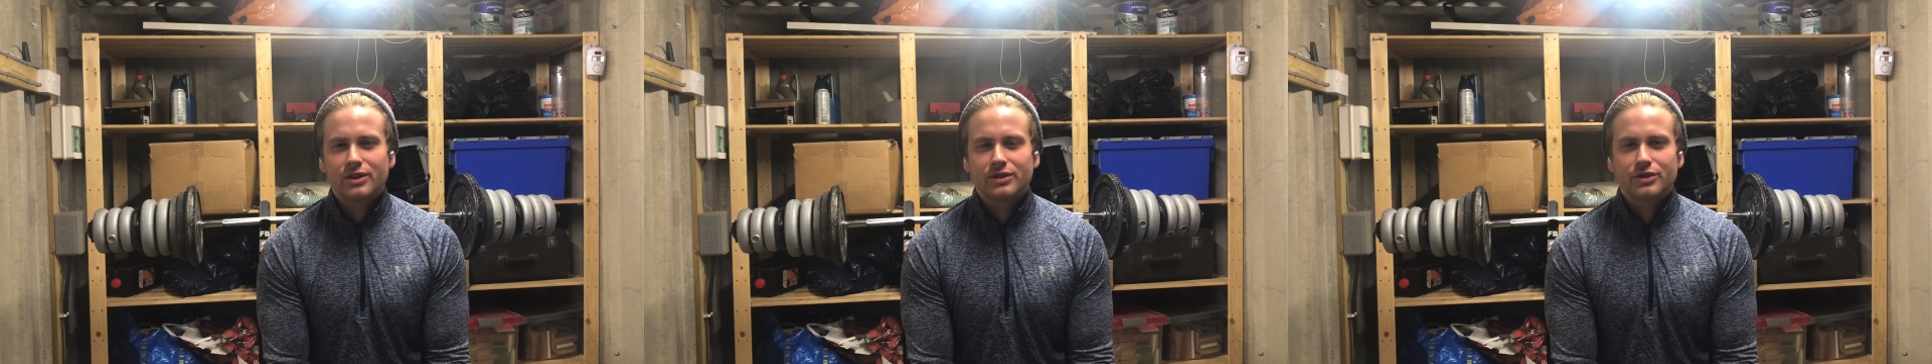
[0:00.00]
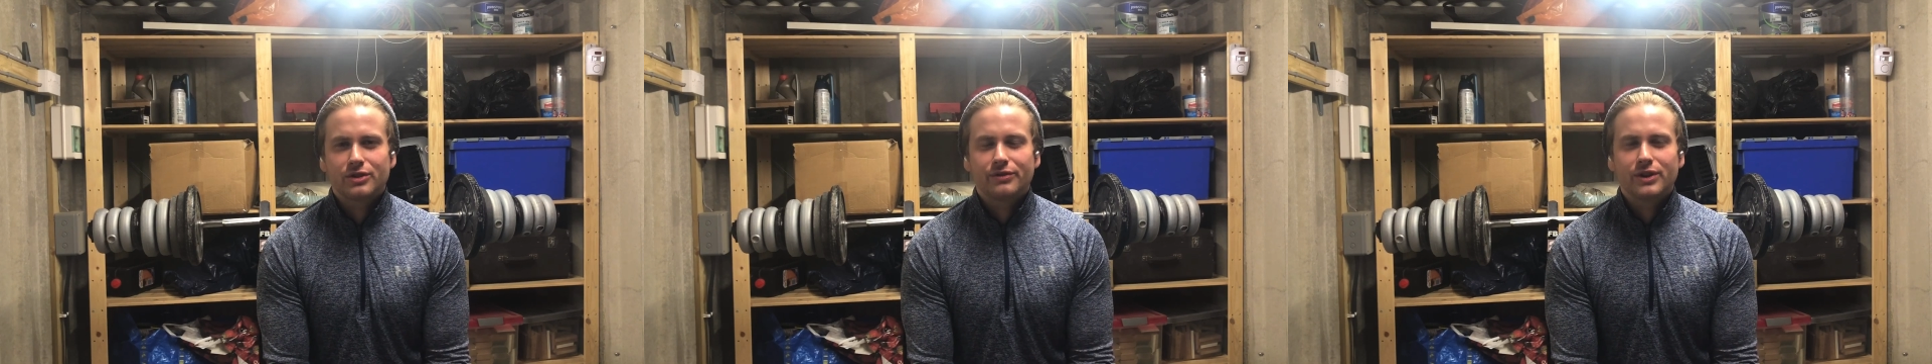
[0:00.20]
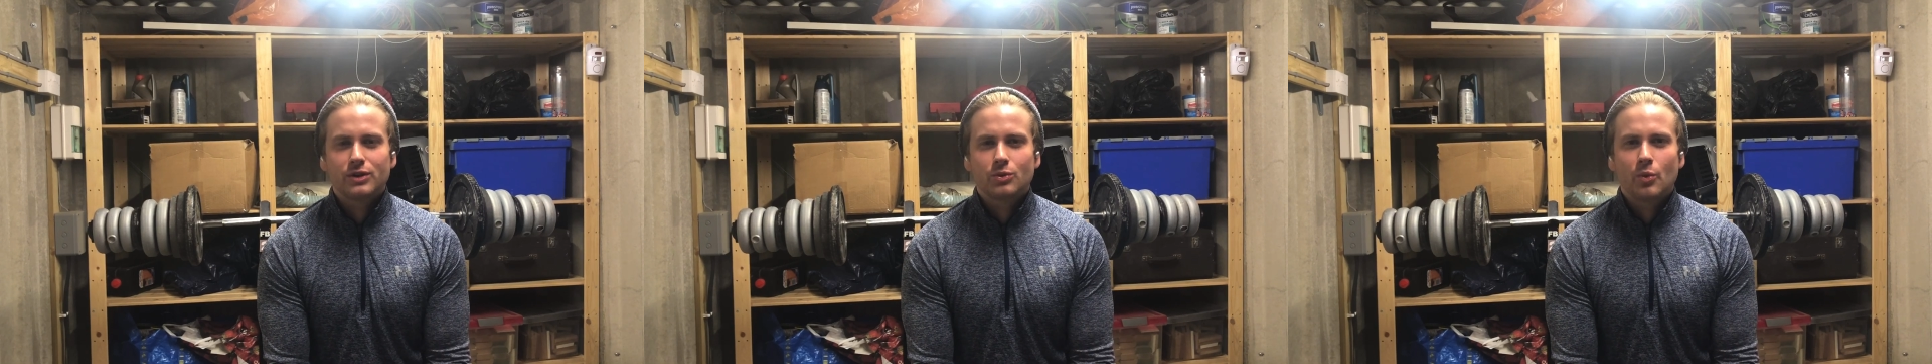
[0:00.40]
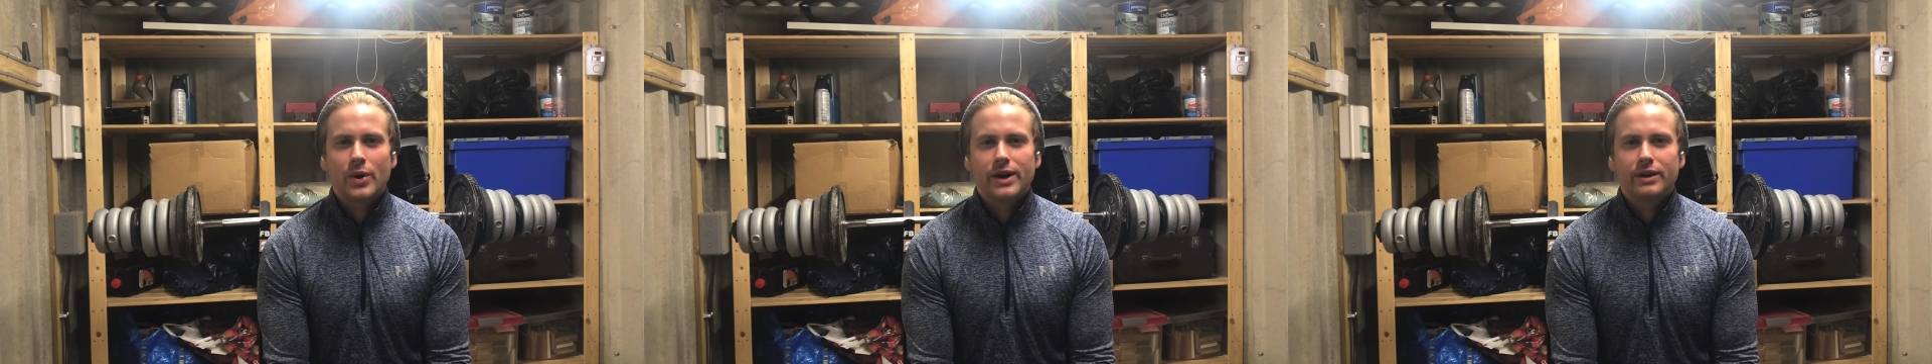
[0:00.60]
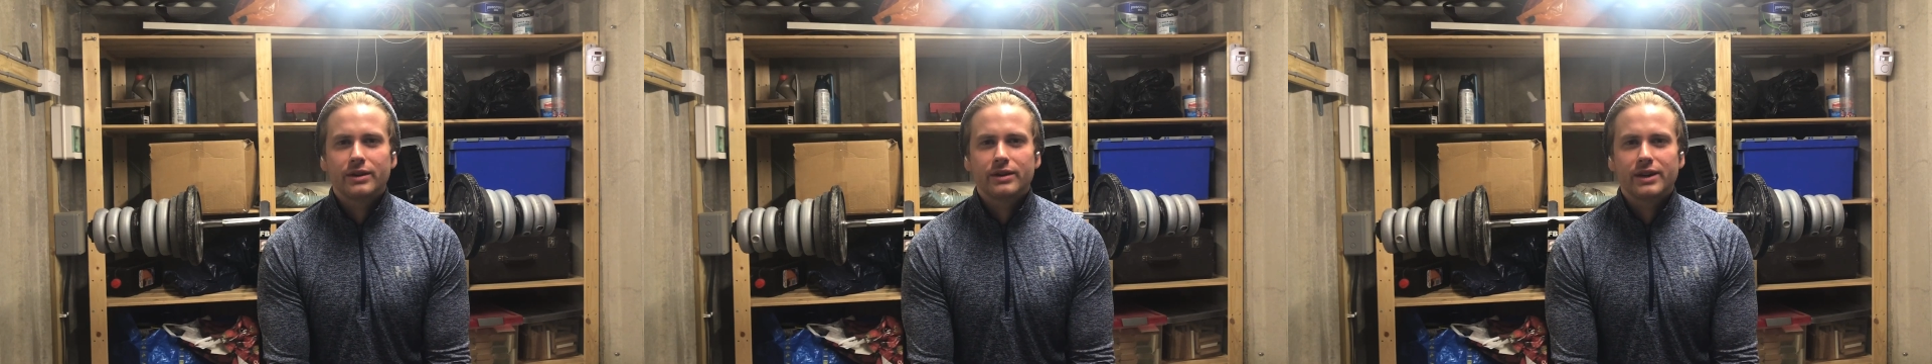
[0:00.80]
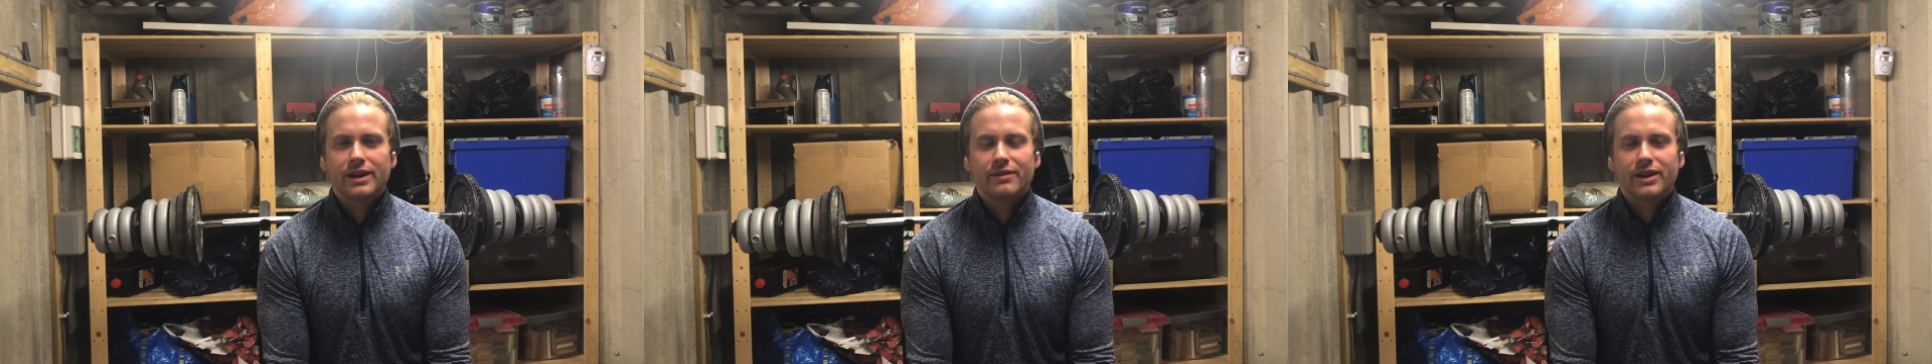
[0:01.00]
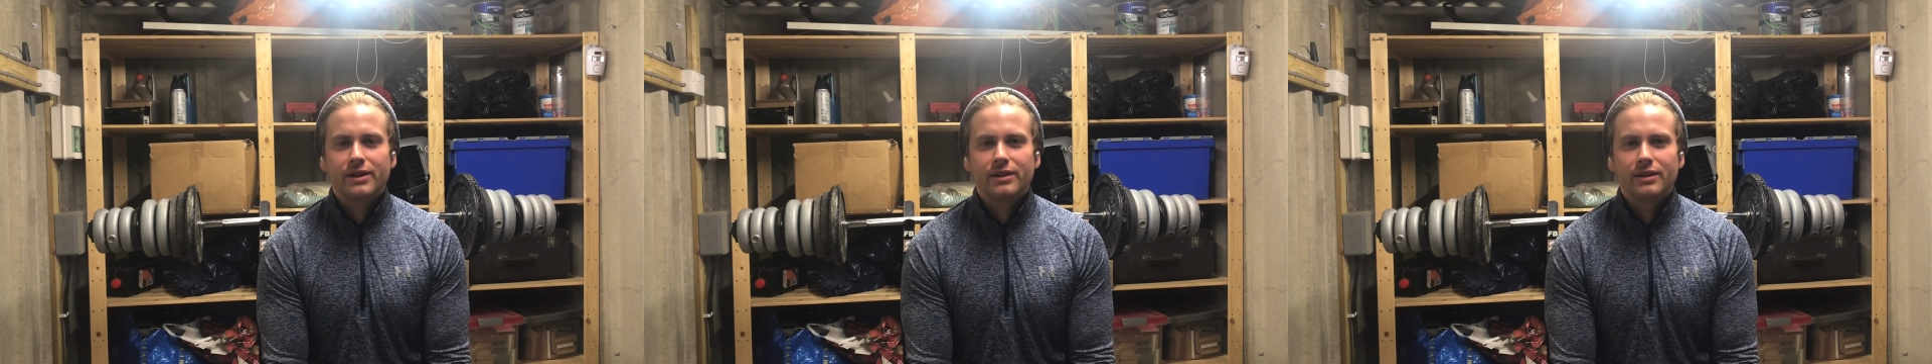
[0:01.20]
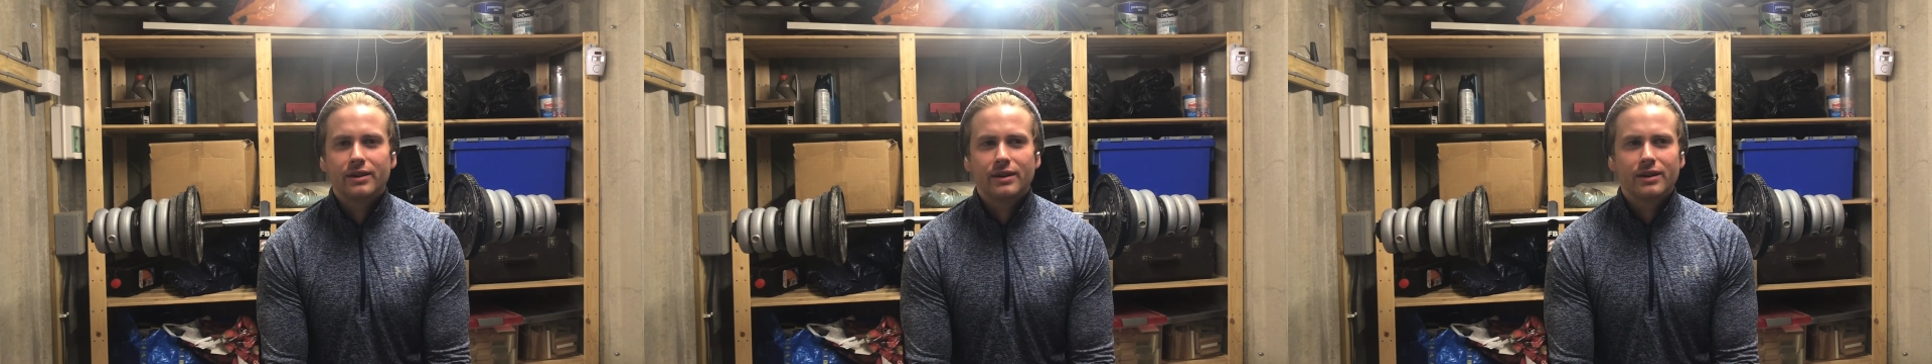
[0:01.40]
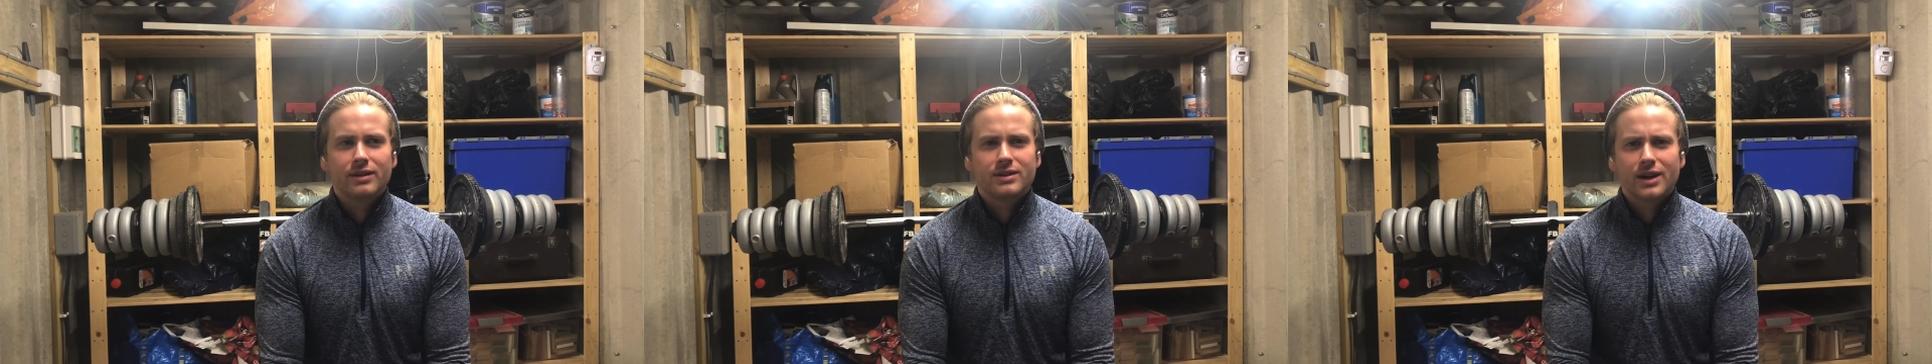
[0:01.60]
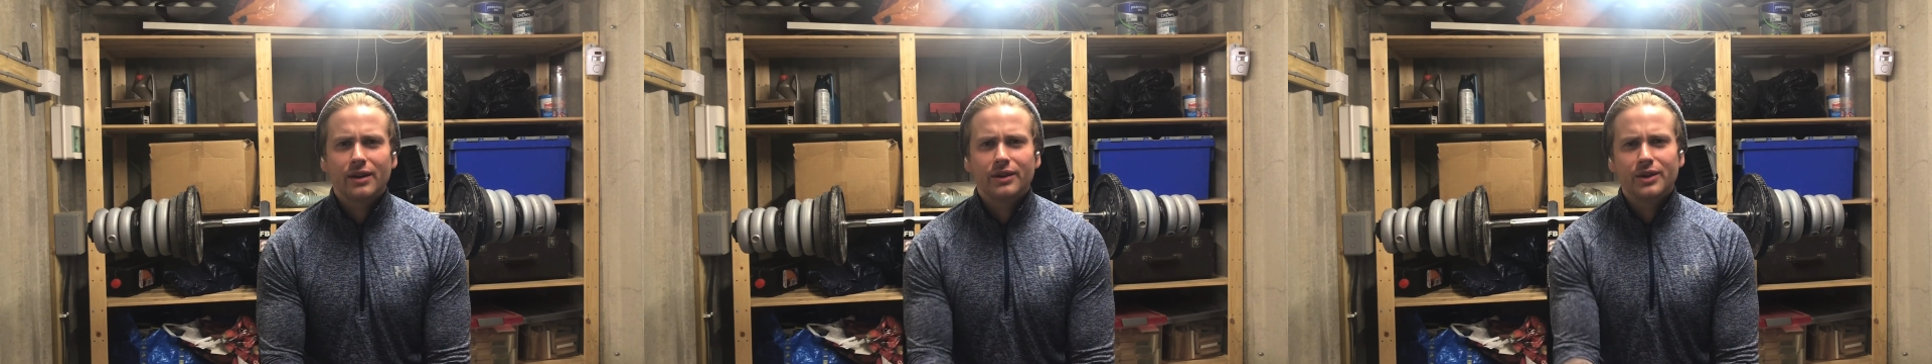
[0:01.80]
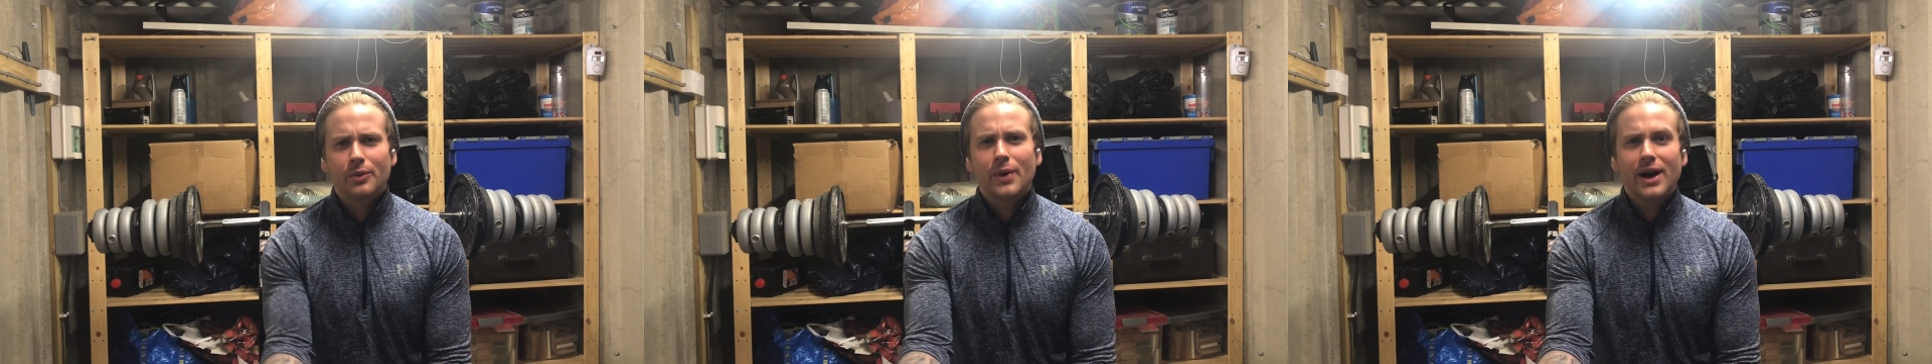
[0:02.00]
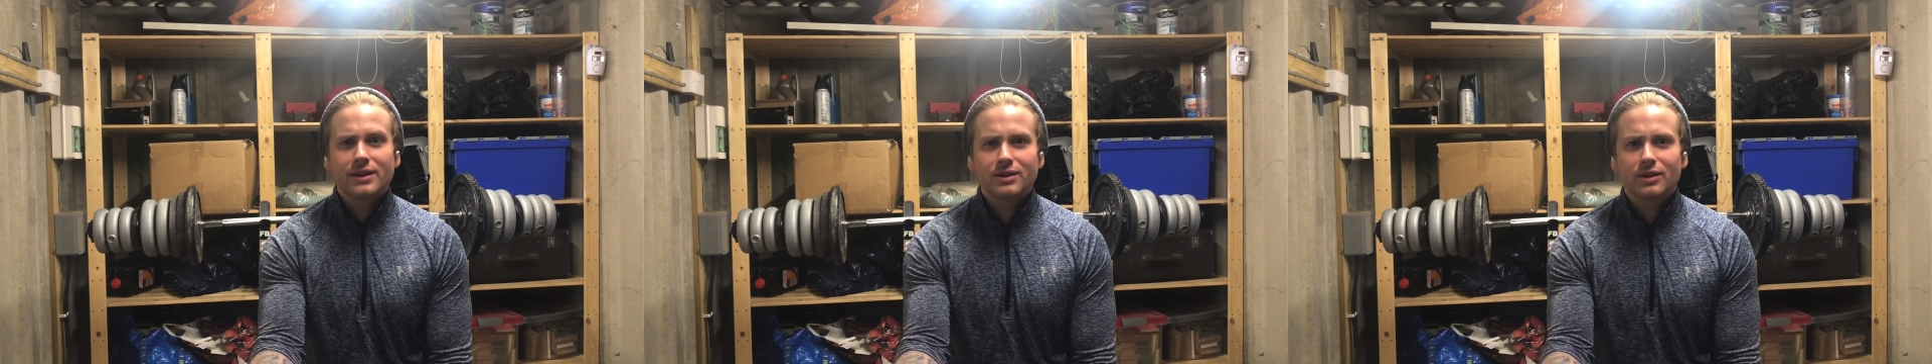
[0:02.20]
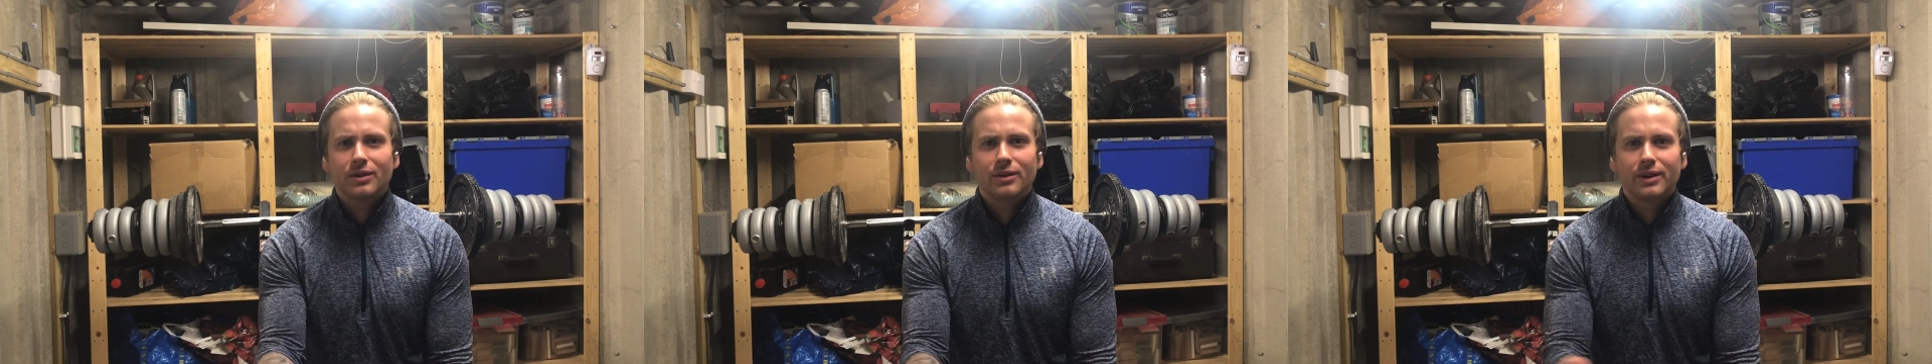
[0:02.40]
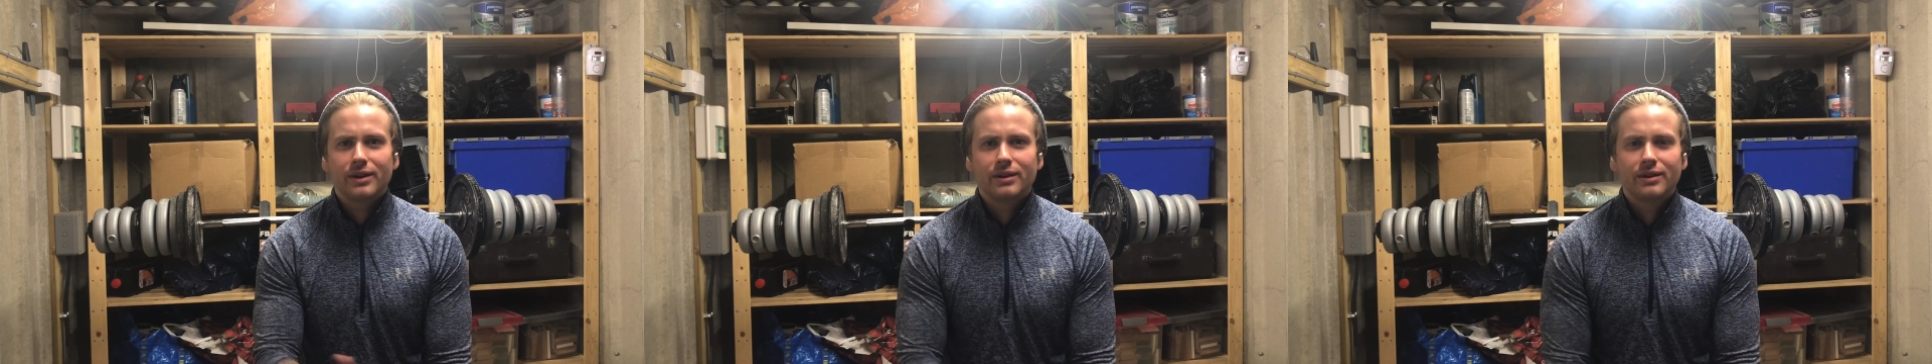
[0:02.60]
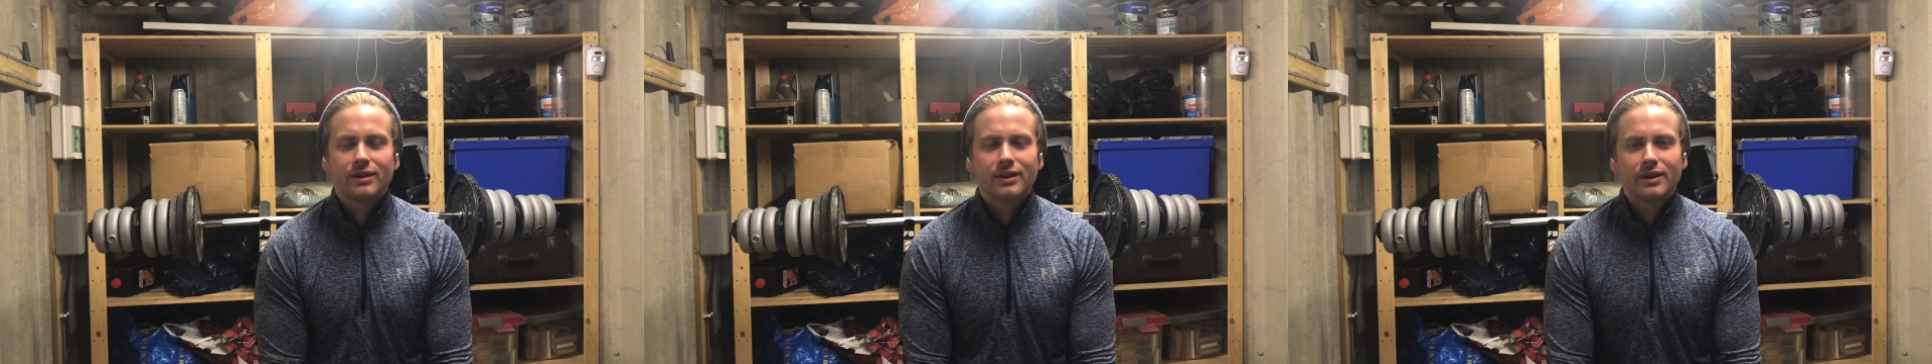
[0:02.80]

just feels weird giving, telling you where to go and